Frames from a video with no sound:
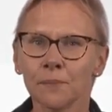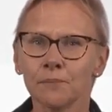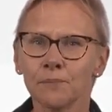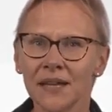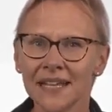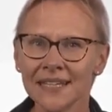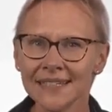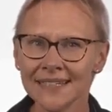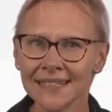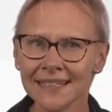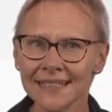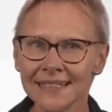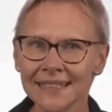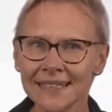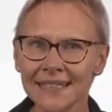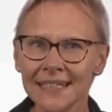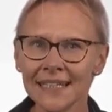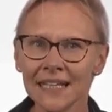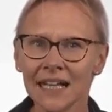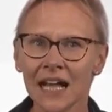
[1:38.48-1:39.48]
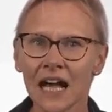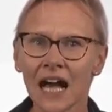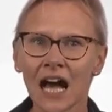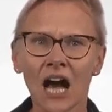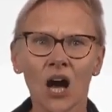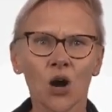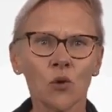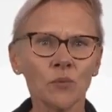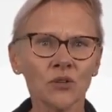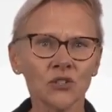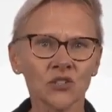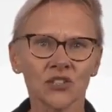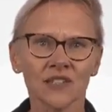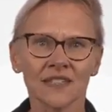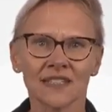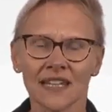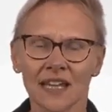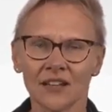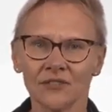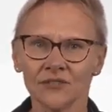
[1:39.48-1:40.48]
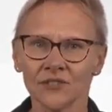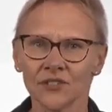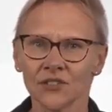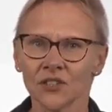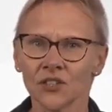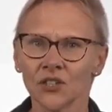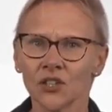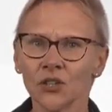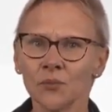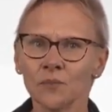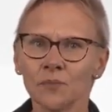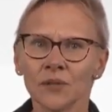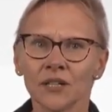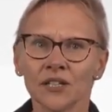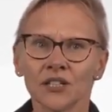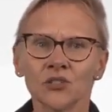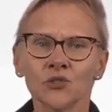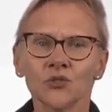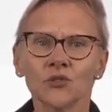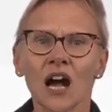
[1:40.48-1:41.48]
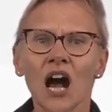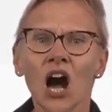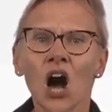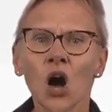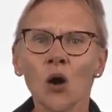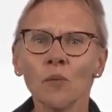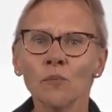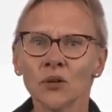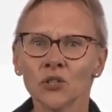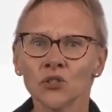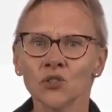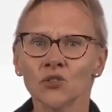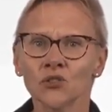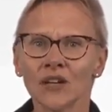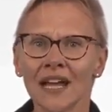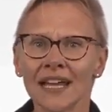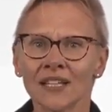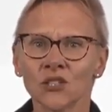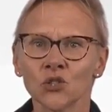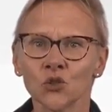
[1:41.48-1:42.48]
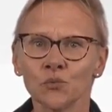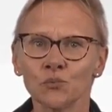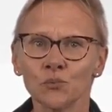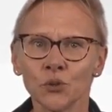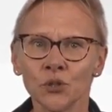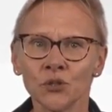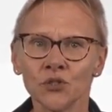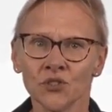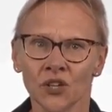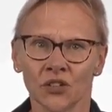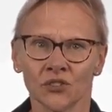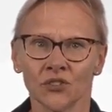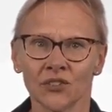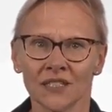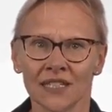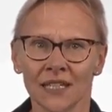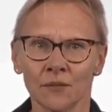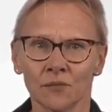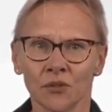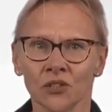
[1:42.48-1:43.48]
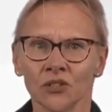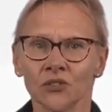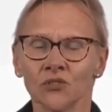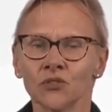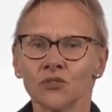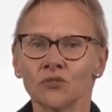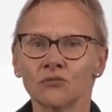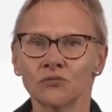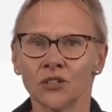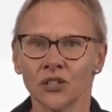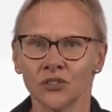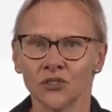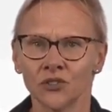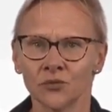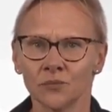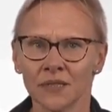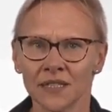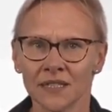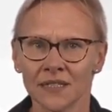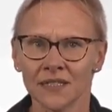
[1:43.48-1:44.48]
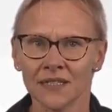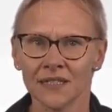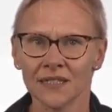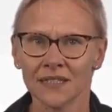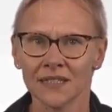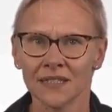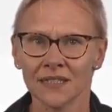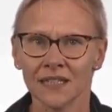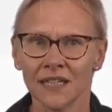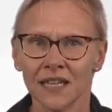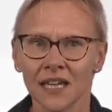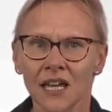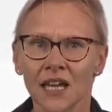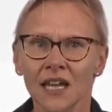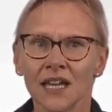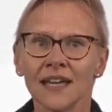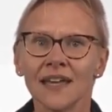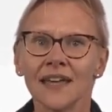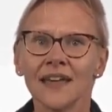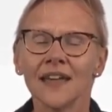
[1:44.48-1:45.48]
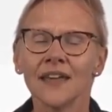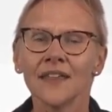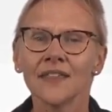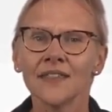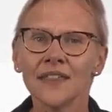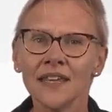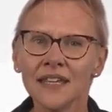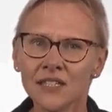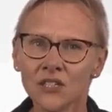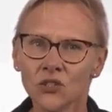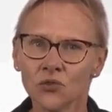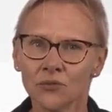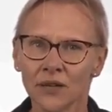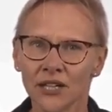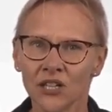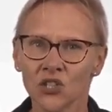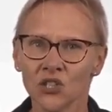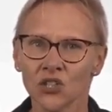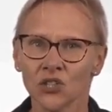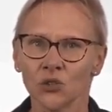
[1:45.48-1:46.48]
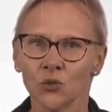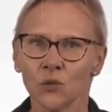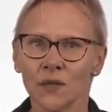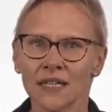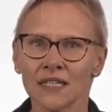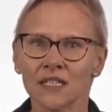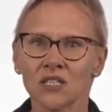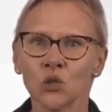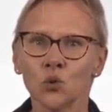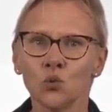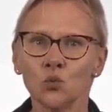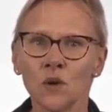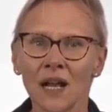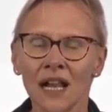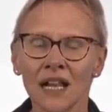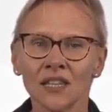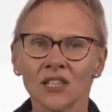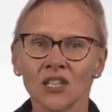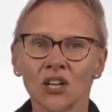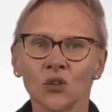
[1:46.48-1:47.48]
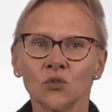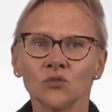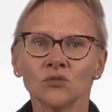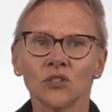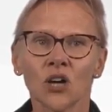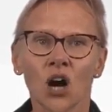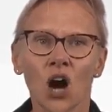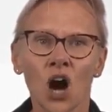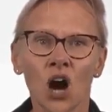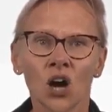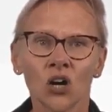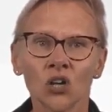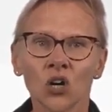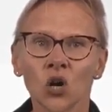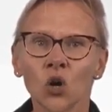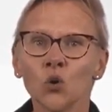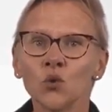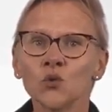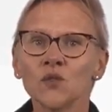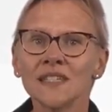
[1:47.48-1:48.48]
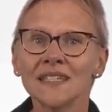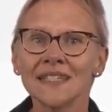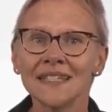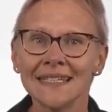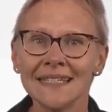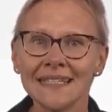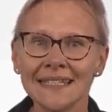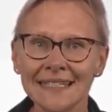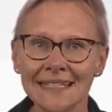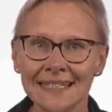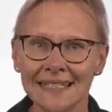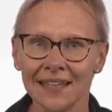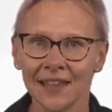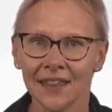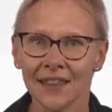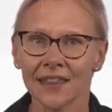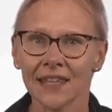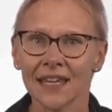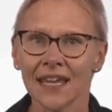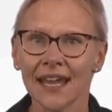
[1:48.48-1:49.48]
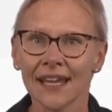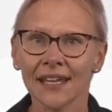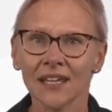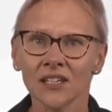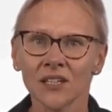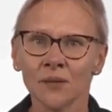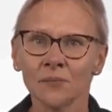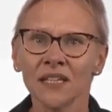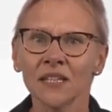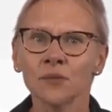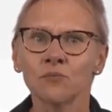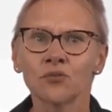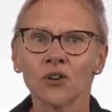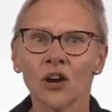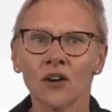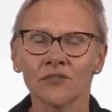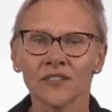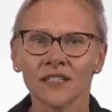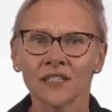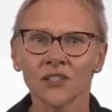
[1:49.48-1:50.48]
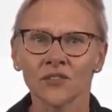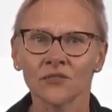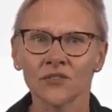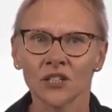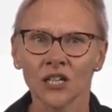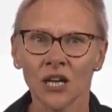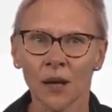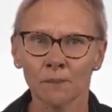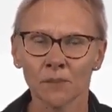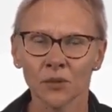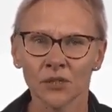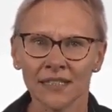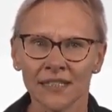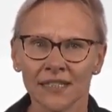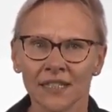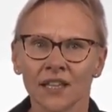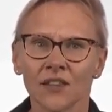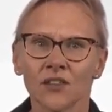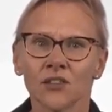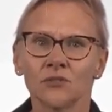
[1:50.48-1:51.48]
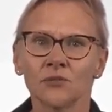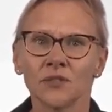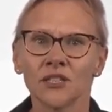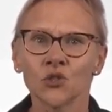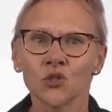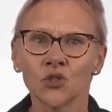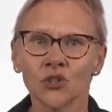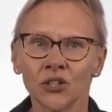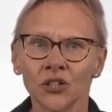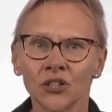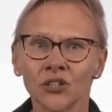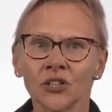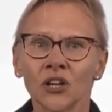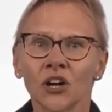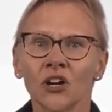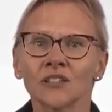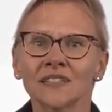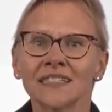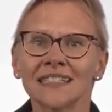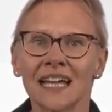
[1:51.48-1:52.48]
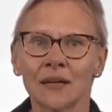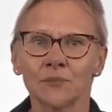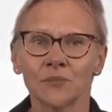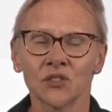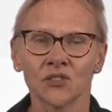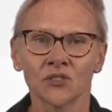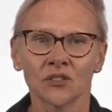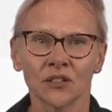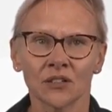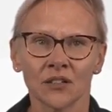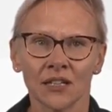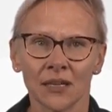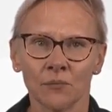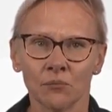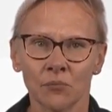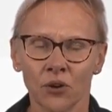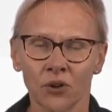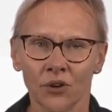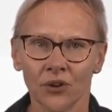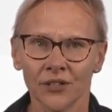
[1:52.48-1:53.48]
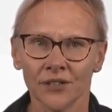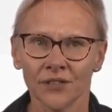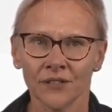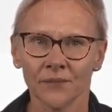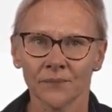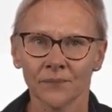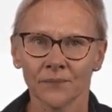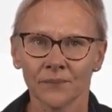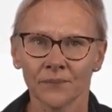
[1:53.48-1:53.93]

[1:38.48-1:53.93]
Basically, how much is left compared to how much you had to put on the table to run your business. This ratio is the well-known ROCE, the economic profit of the company, the return on capital employed.